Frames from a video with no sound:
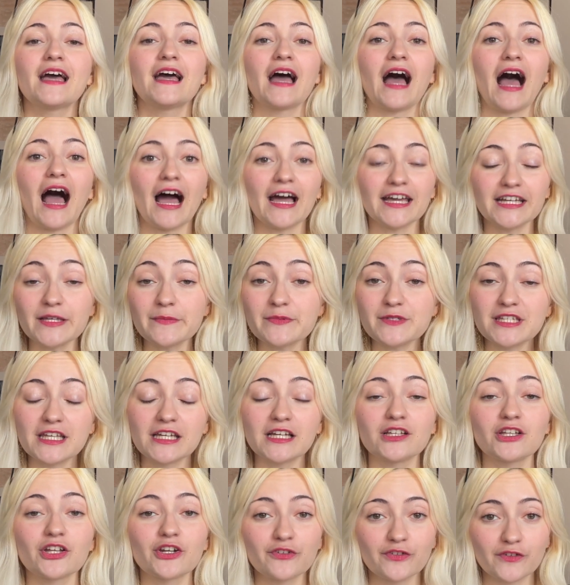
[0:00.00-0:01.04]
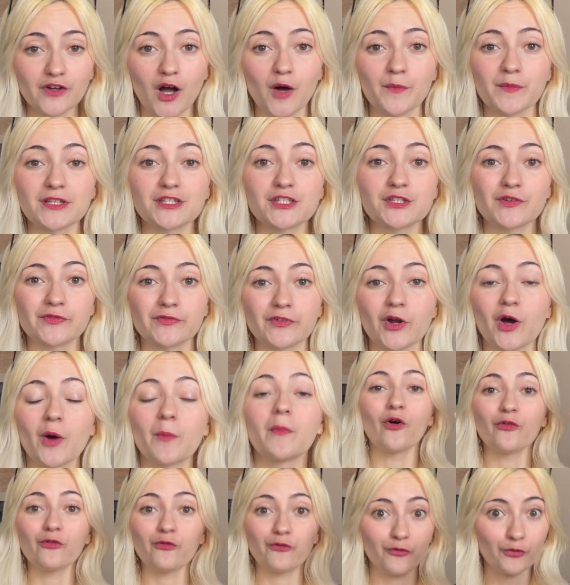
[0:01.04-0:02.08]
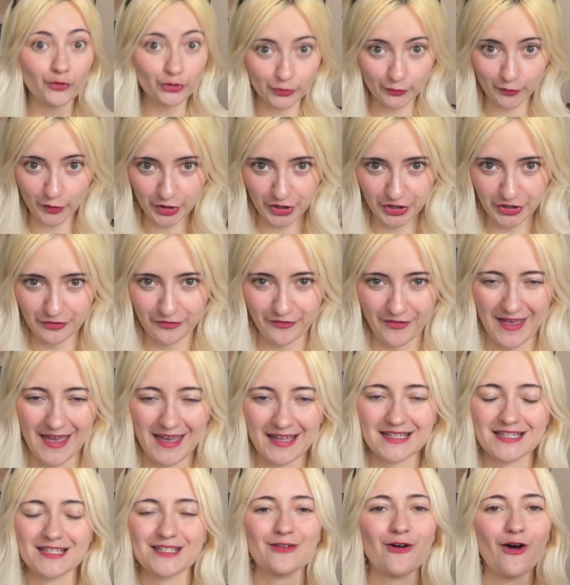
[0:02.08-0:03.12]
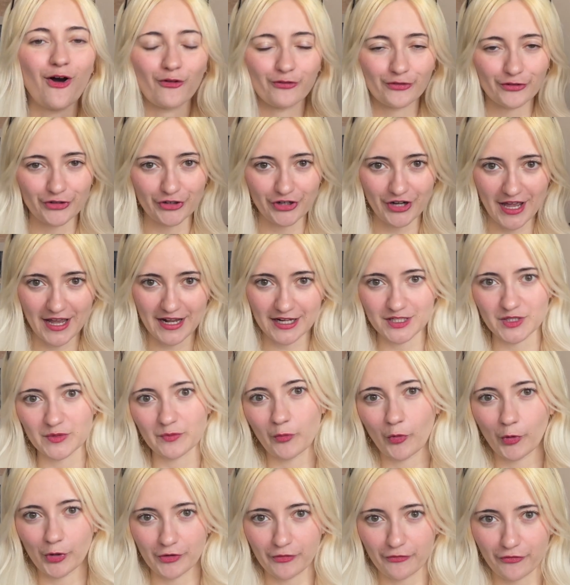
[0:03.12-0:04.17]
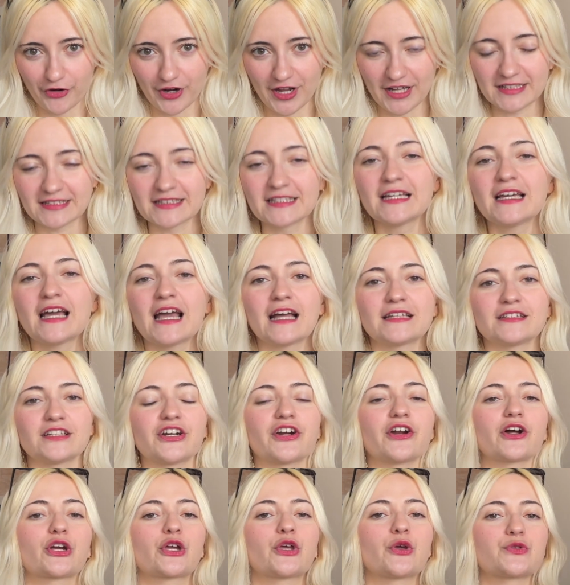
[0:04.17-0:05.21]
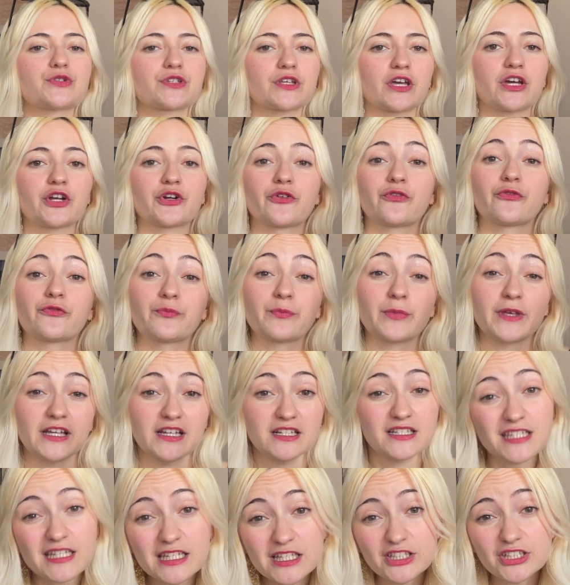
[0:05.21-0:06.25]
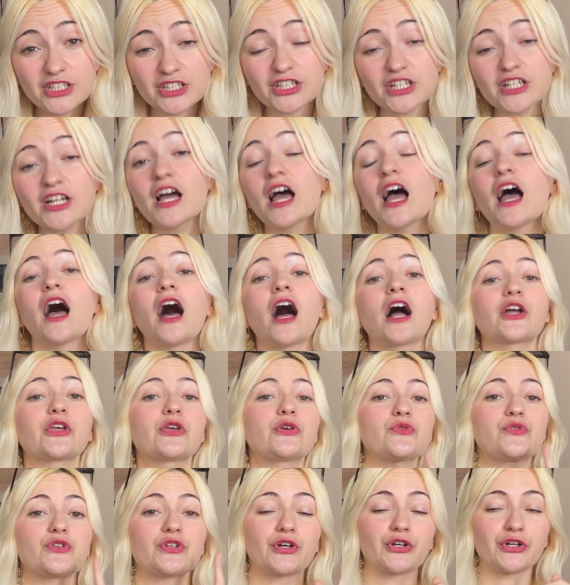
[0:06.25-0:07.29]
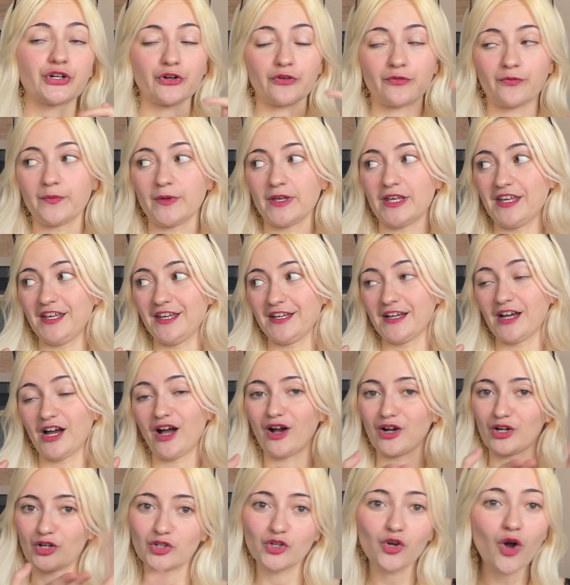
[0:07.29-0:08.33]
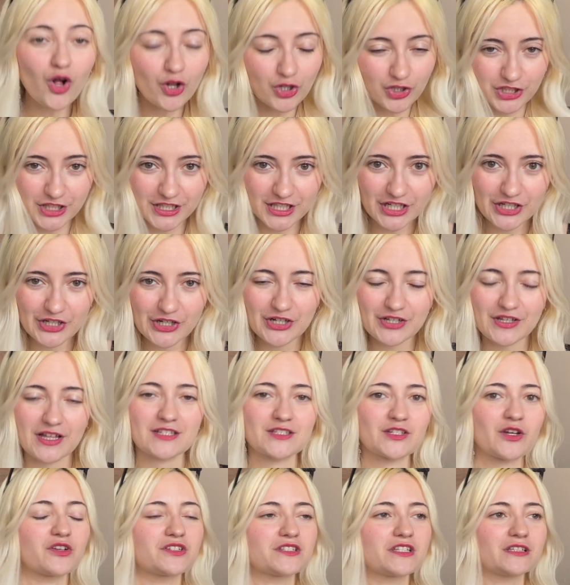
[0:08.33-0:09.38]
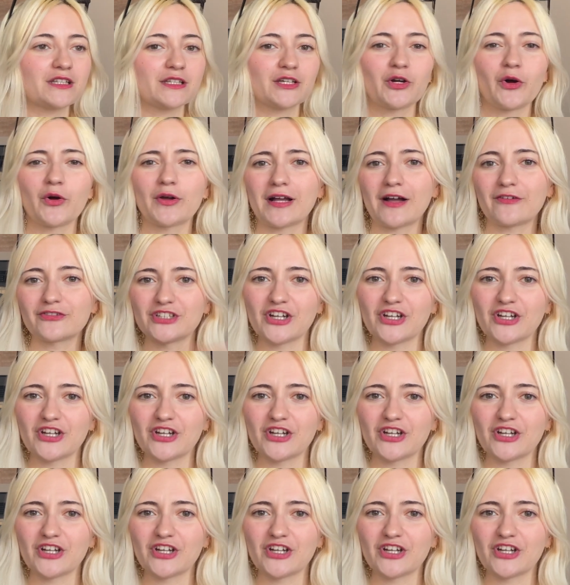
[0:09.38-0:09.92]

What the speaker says: I keep seeing a lot of comments from footballer fans of her ex-boyfriend. They're accusing her of being a cheater, accusing her of being a gold digger that's constantly going after